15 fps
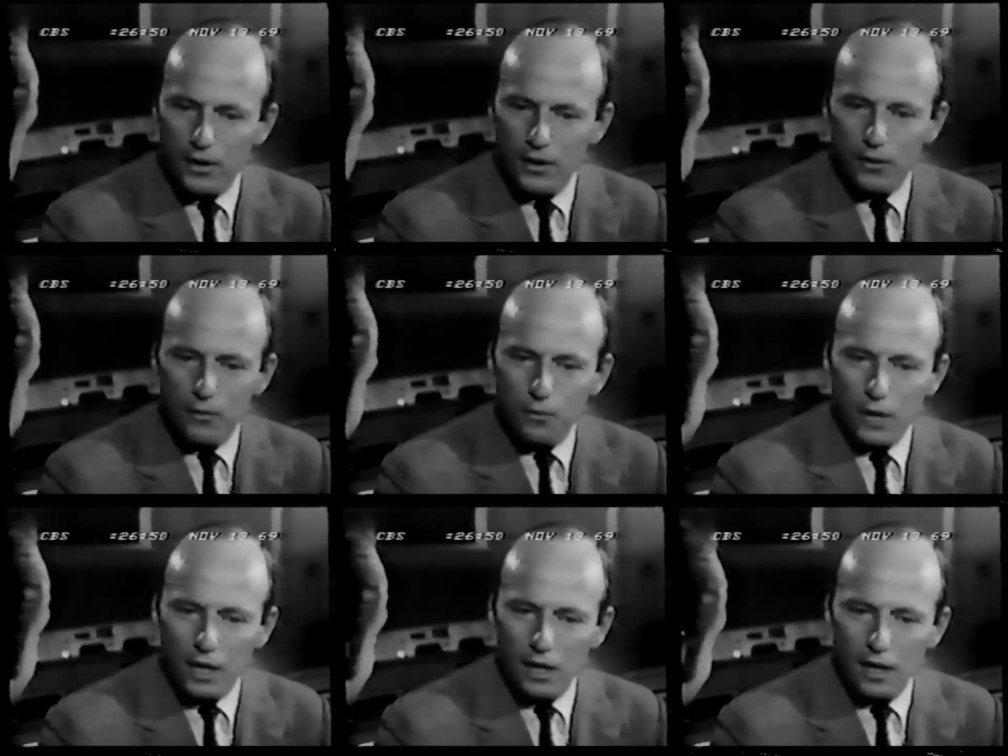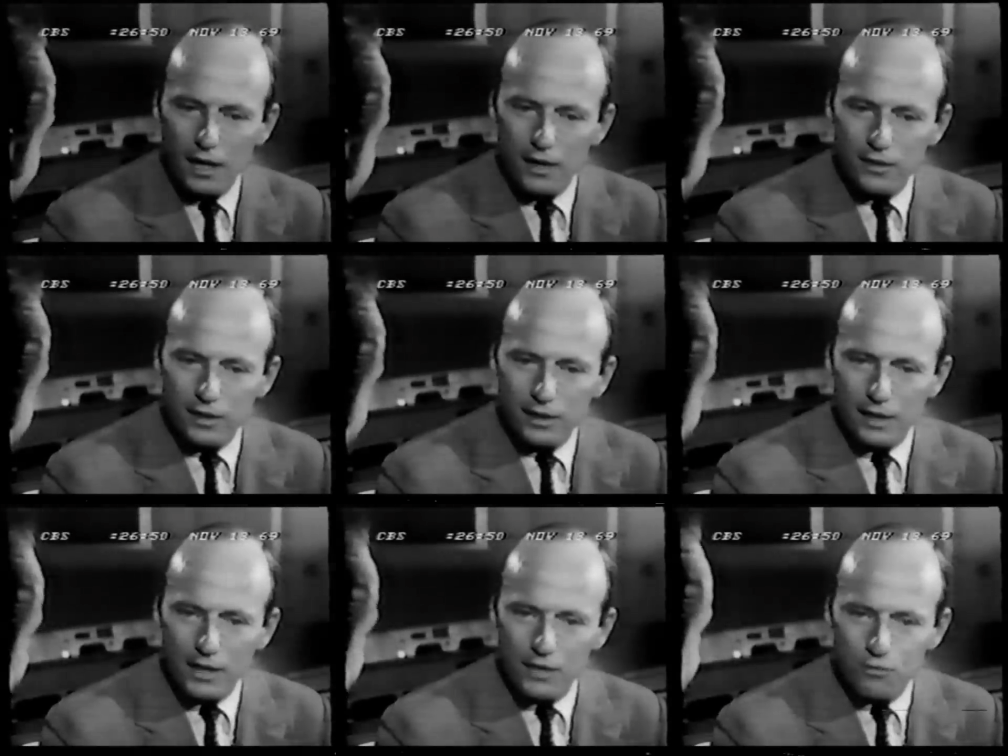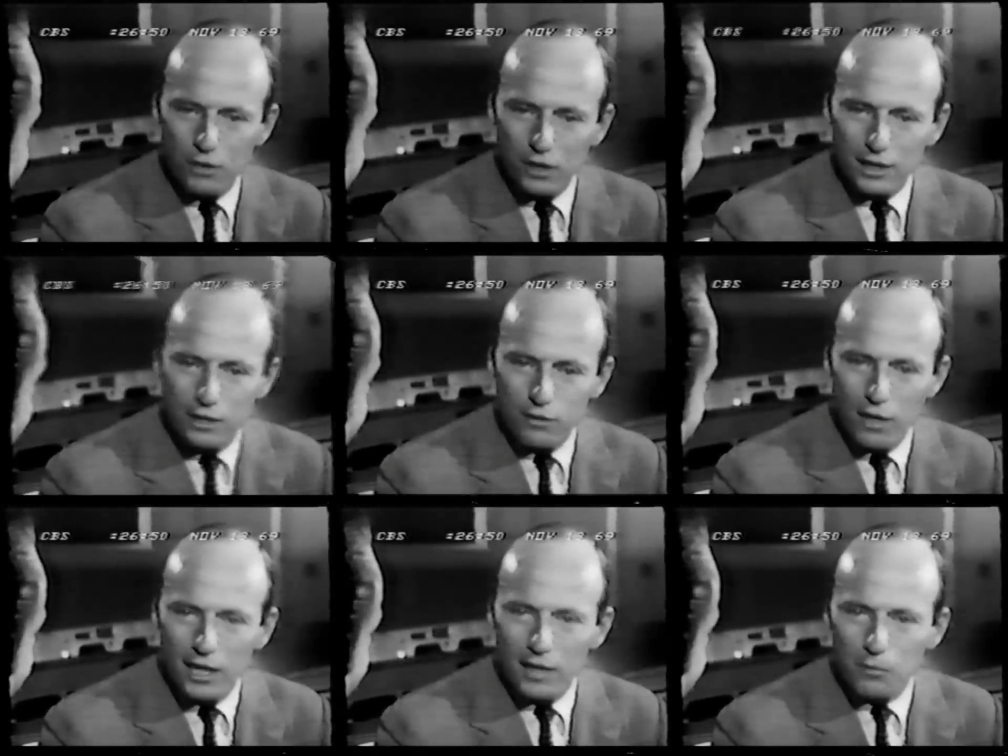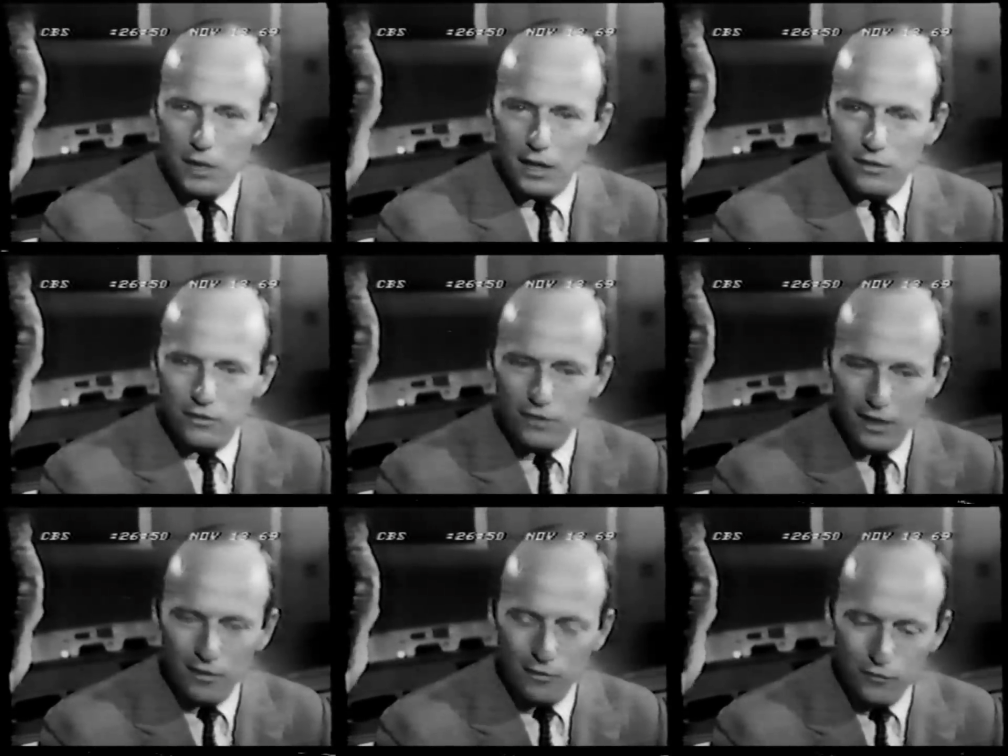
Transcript: Well, I think that's really great myself.